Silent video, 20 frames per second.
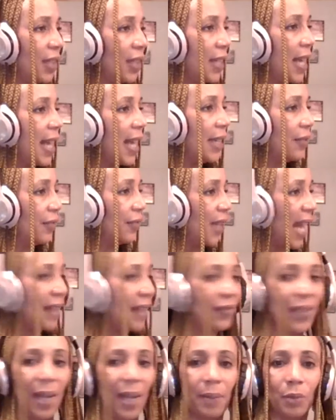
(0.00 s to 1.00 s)
the kind of
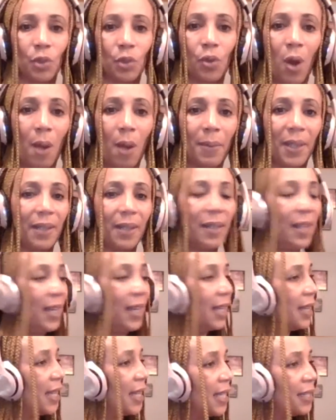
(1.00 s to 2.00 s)
lifetime trauma
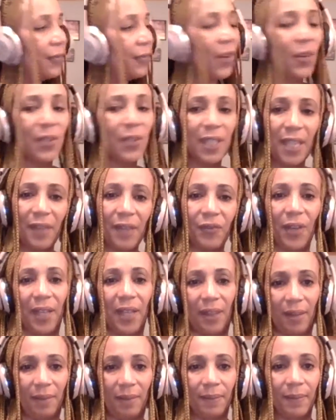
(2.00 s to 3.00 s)
these folks live
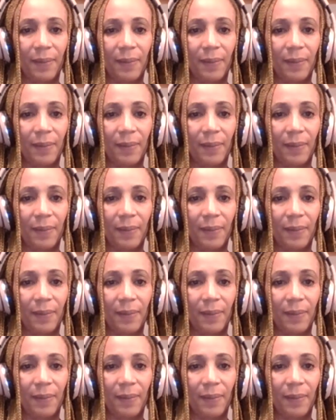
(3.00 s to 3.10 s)
with.